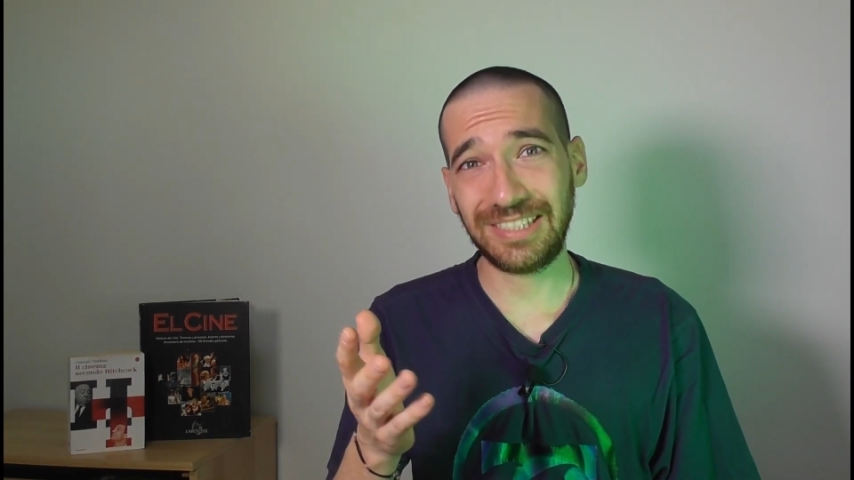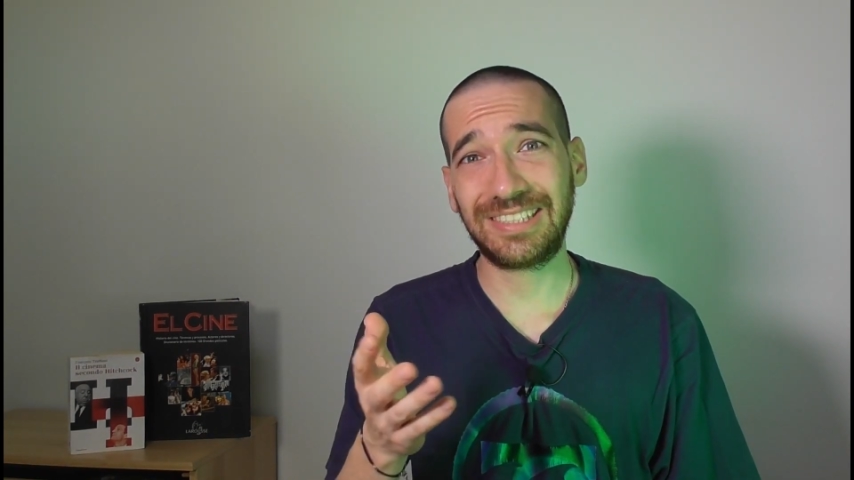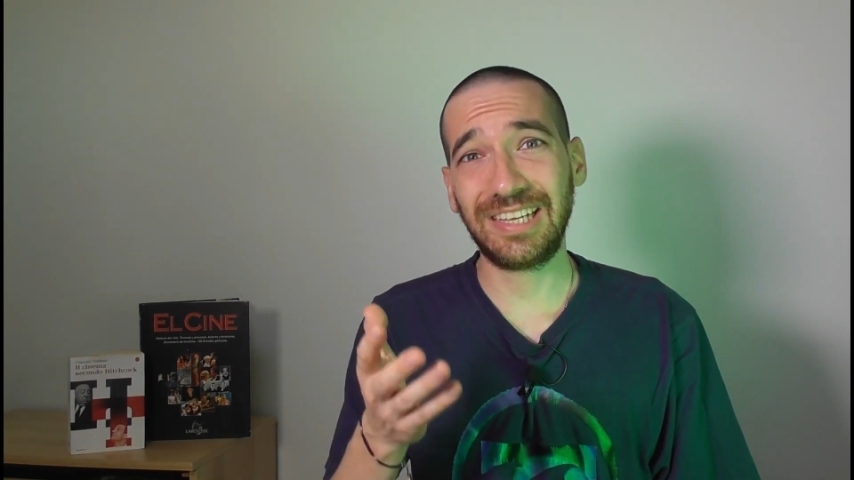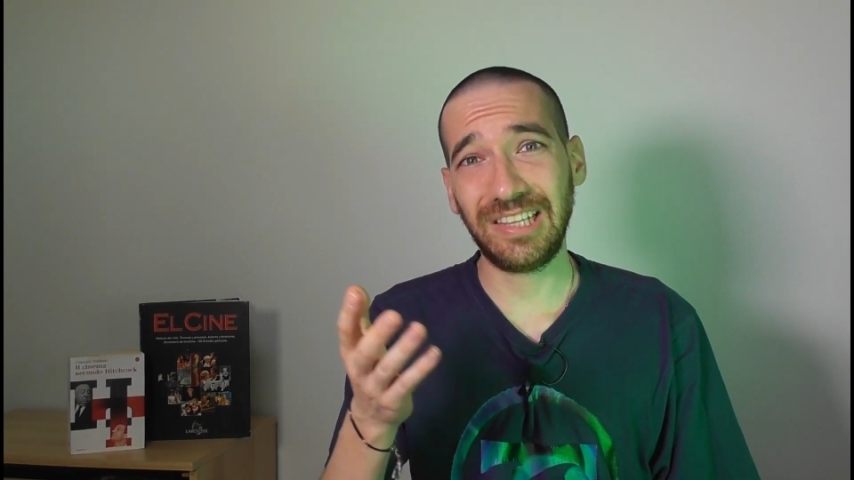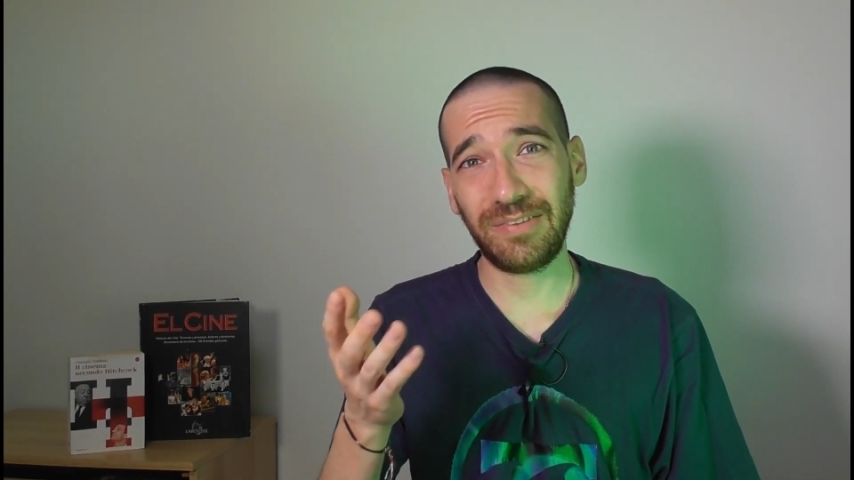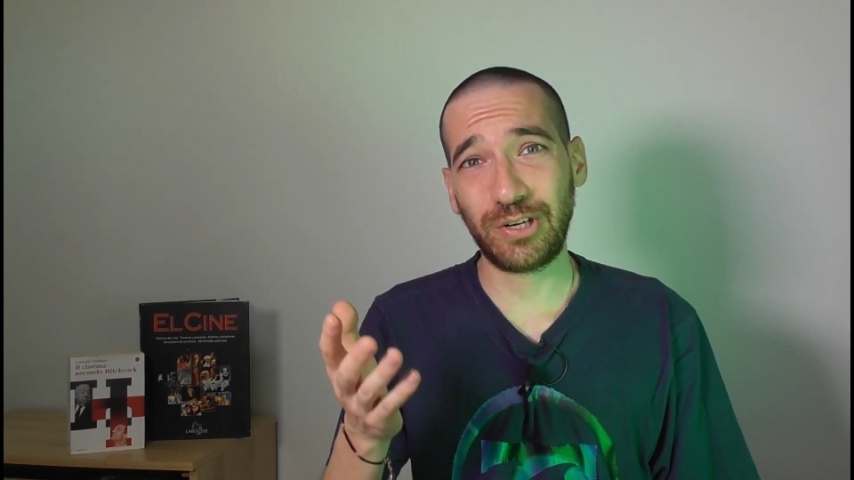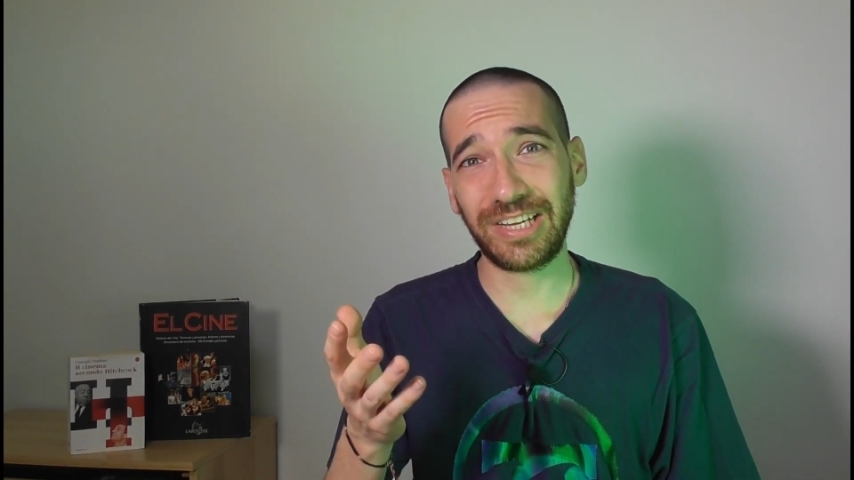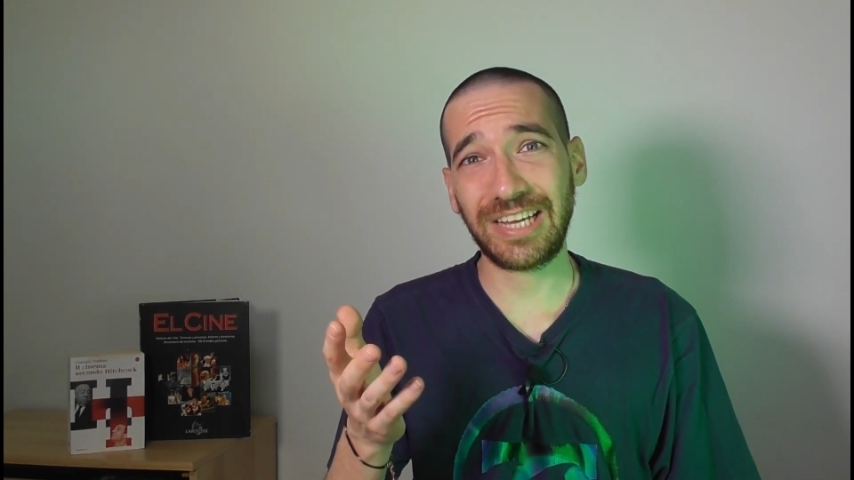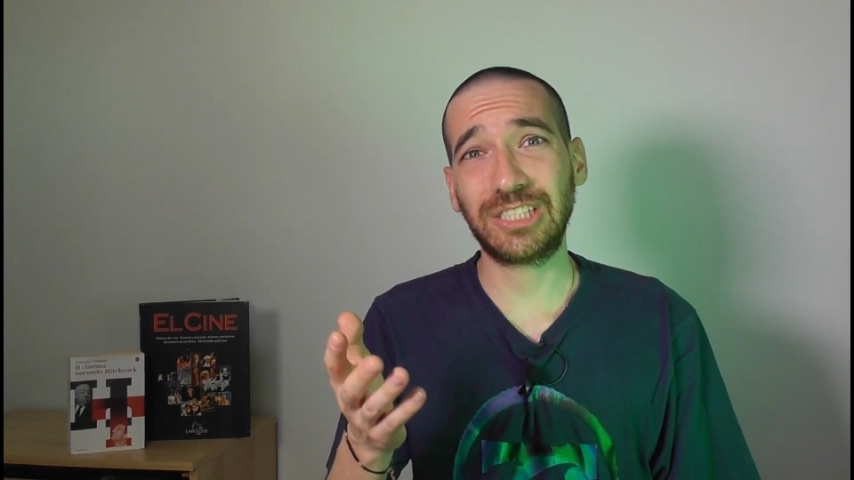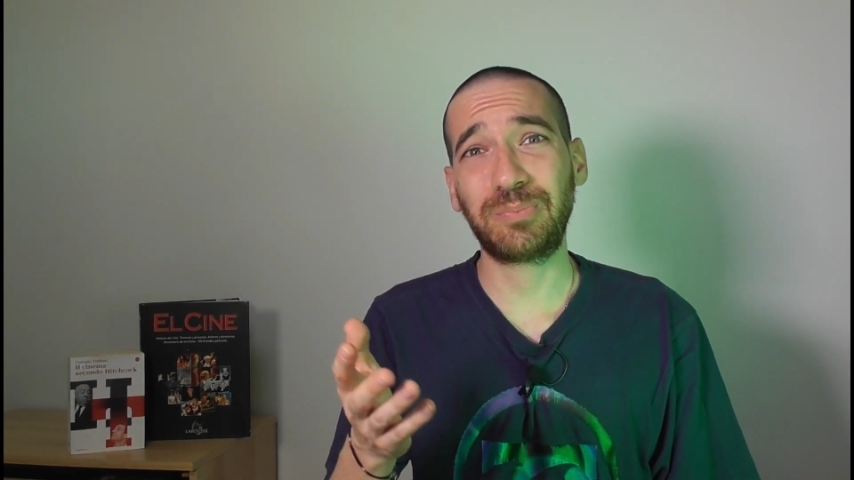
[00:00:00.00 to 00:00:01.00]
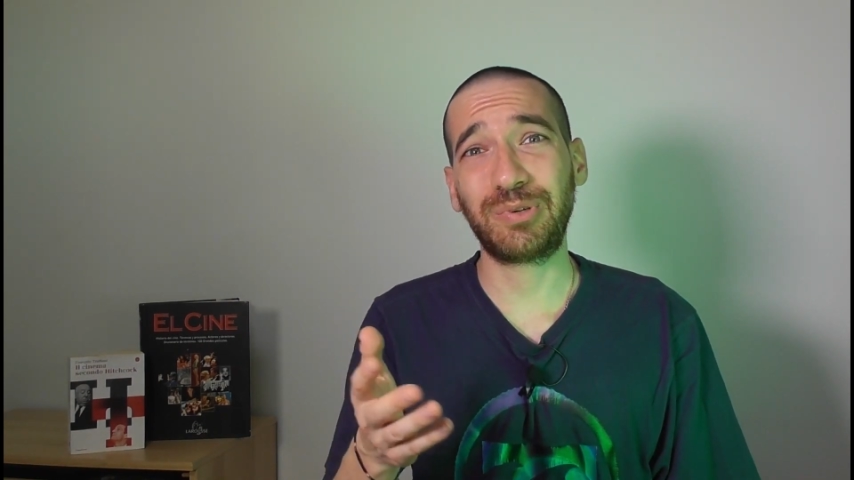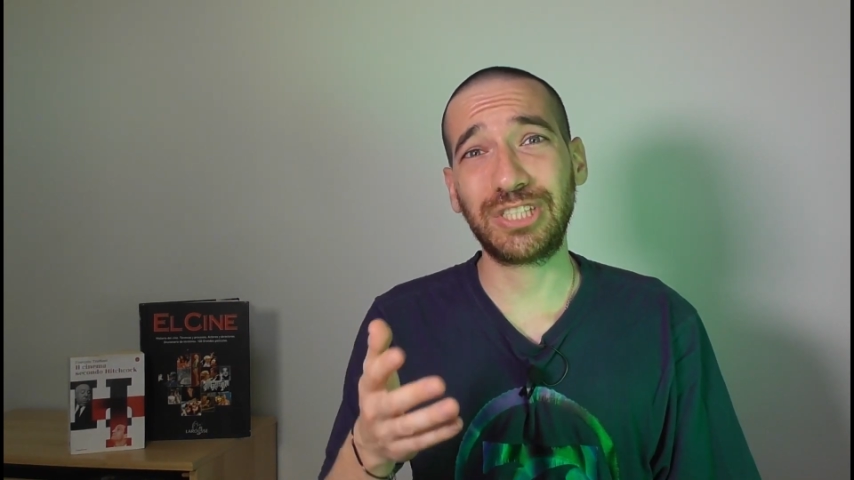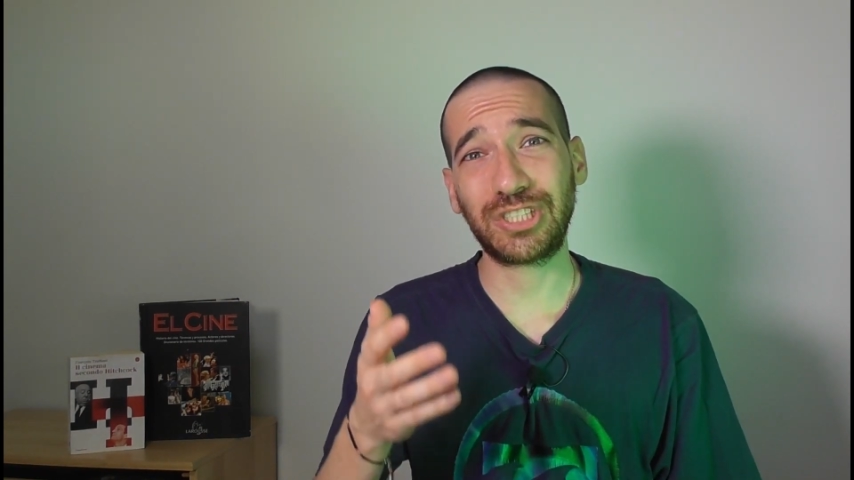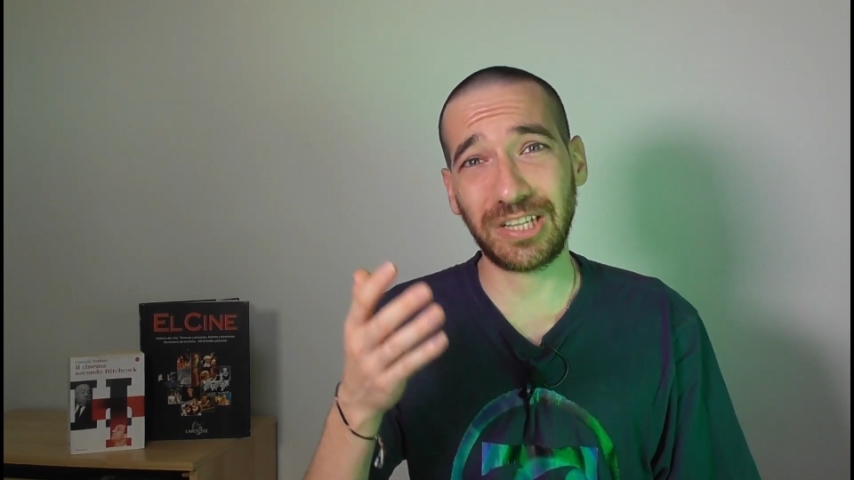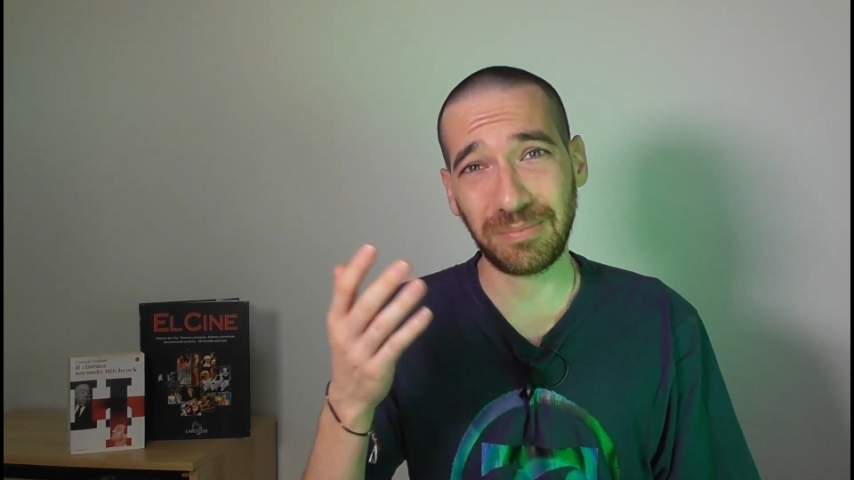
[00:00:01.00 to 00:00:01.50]
is delivering an
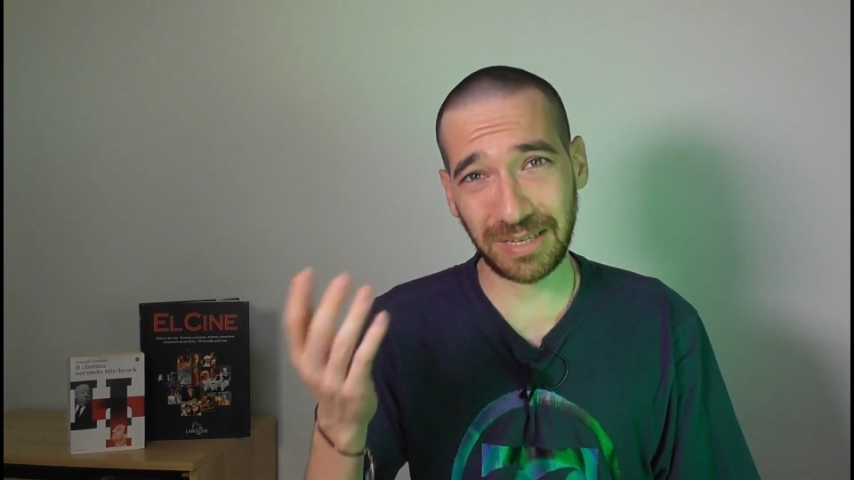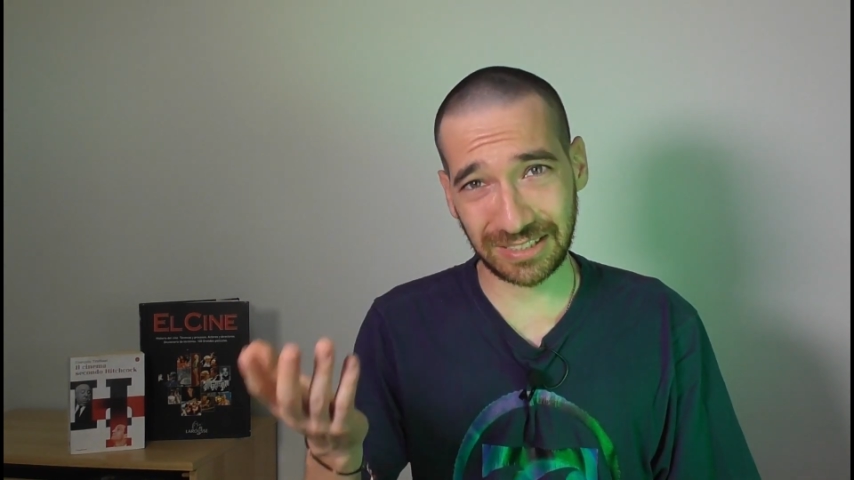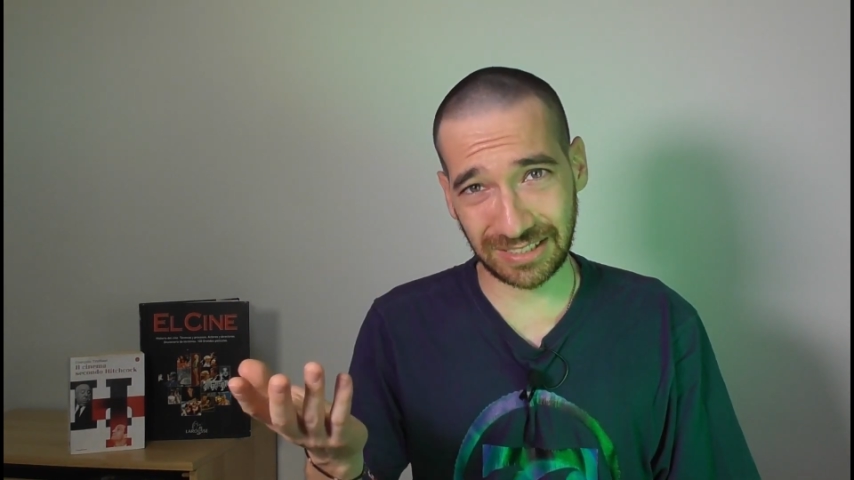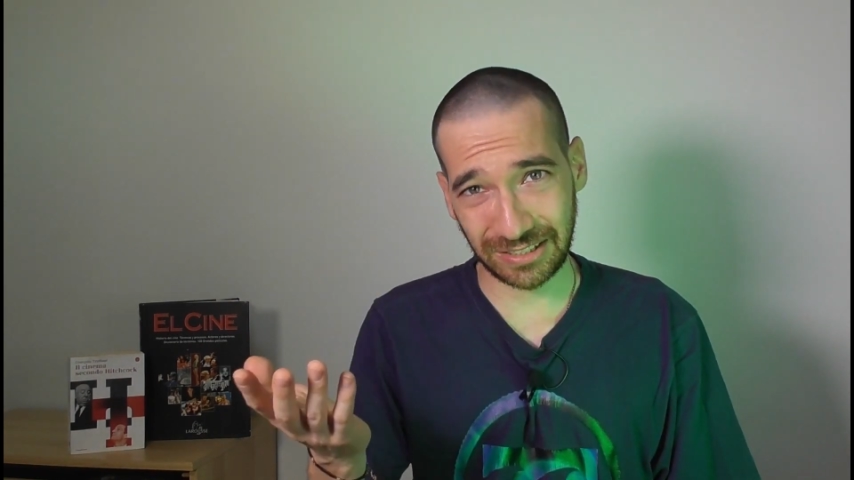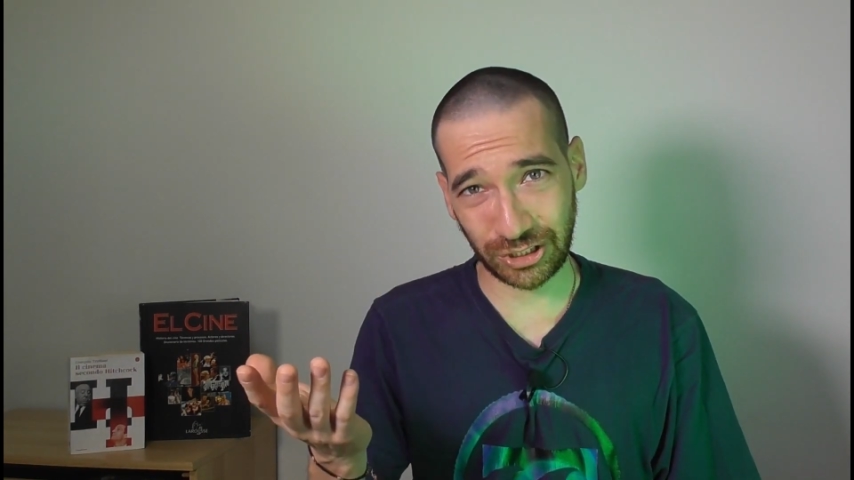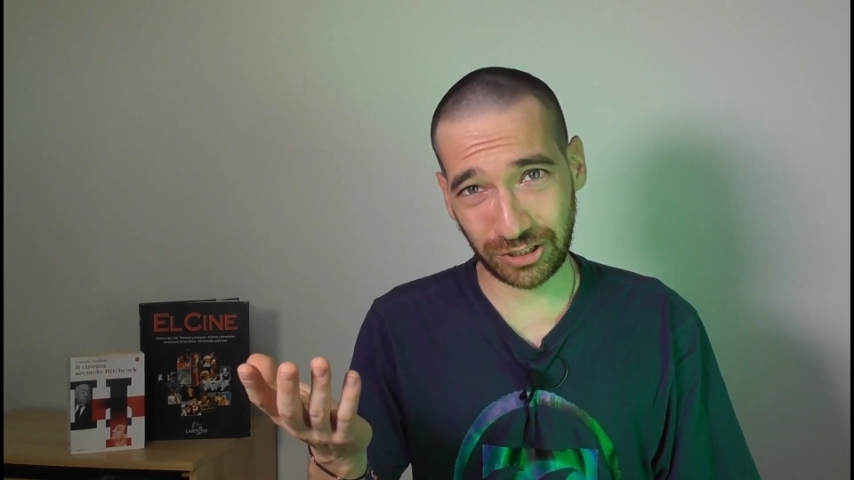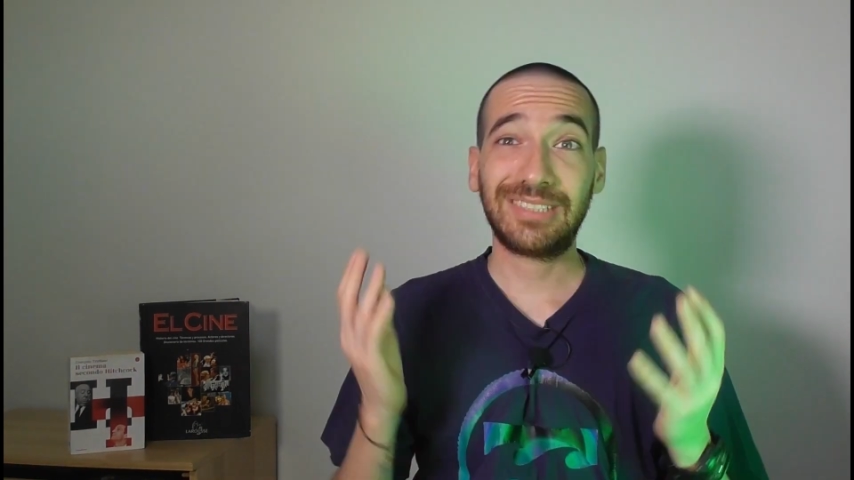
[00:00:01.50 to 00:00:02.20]
inspirational message.